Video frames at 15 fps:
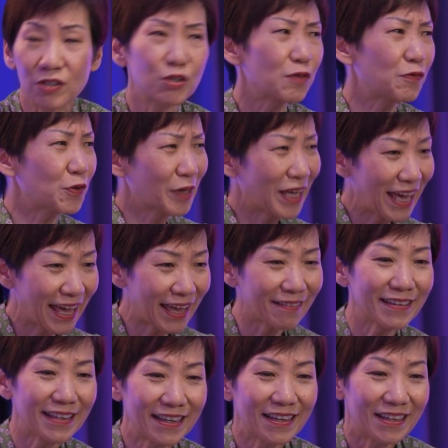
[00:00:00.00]
So if you
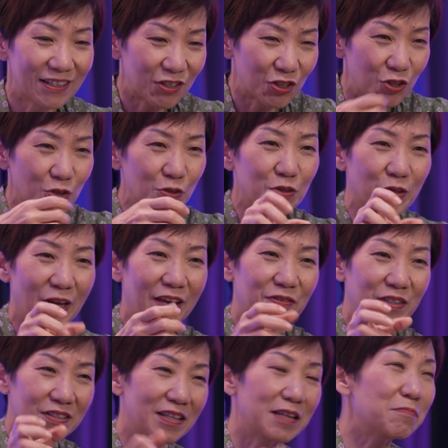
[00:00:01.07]
can choose to have
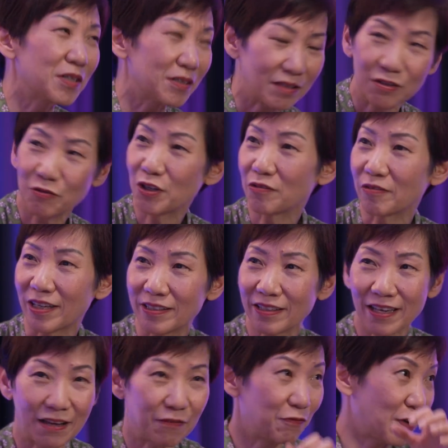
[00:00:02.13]
the same material, rather
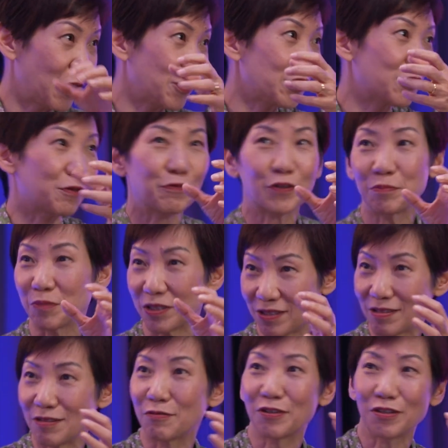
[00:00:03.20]
have very different
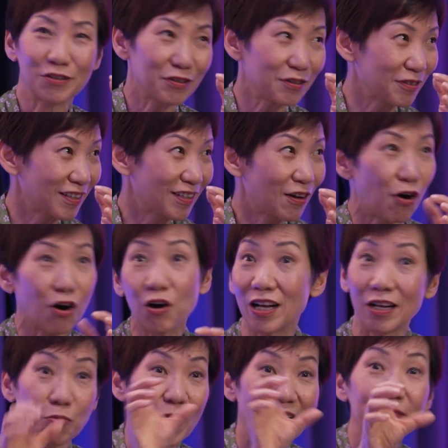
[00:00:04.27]
material, or
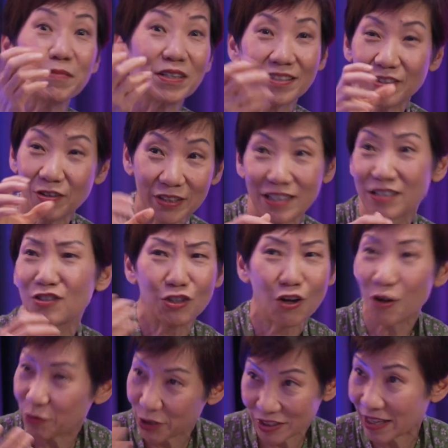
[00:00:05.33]
one material that's
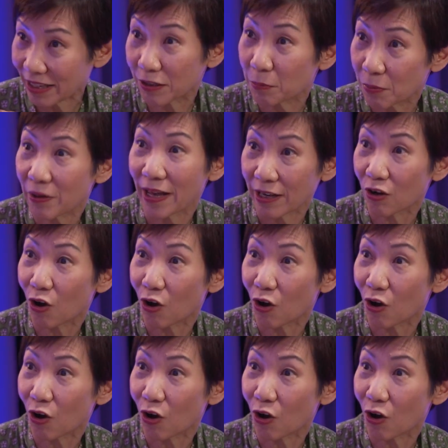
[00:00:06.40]
not recyclable at